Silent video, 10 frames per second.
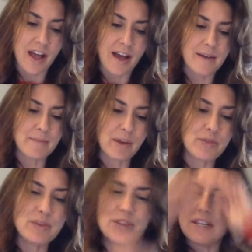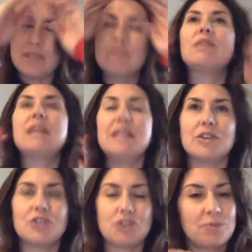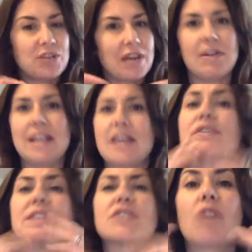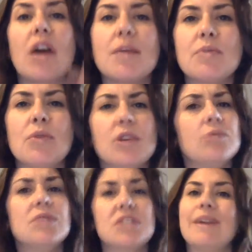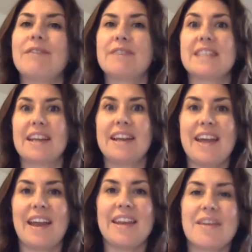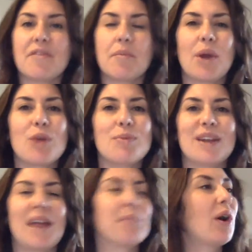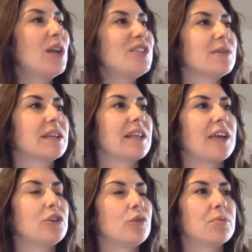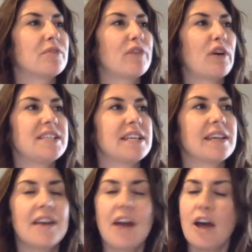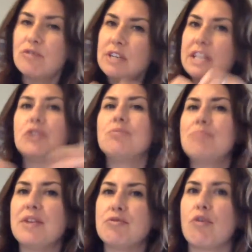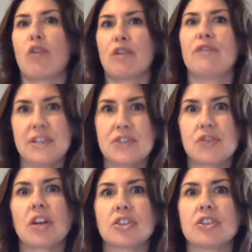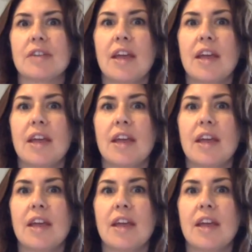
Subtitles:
I thought you did a really good job generally of describing what you were doing physically at any given moment, and by doing that you're providing a really good bedrock of instruction.